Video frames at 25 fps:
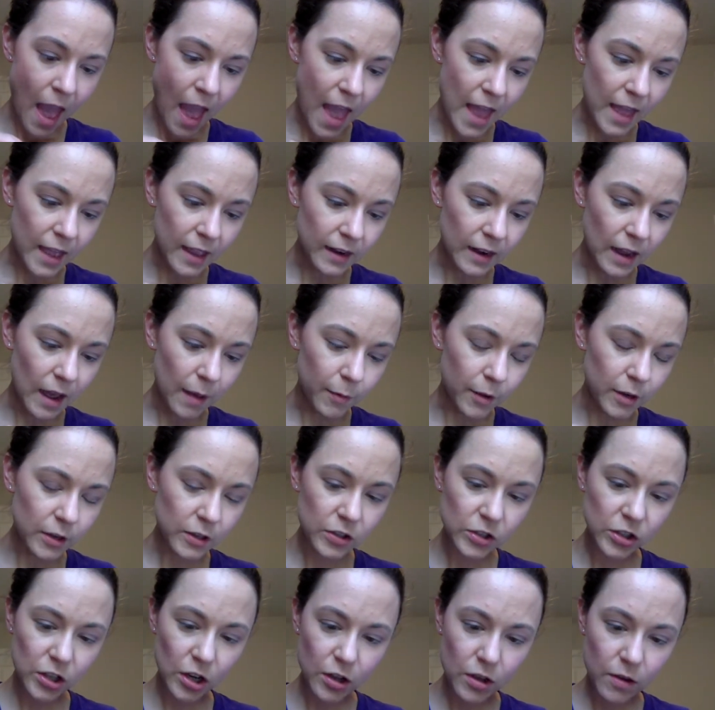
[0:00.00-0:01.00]
And I'm going
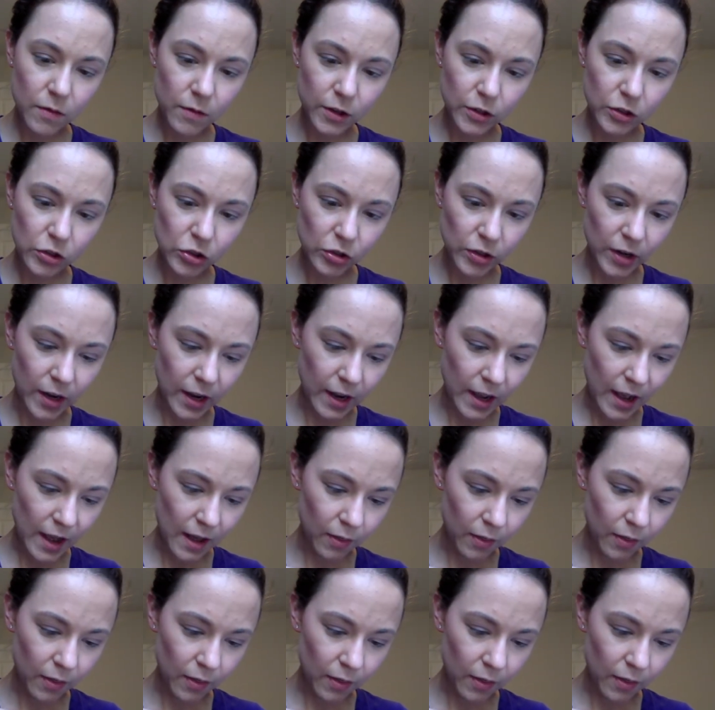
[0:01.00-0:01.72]
to show you a trick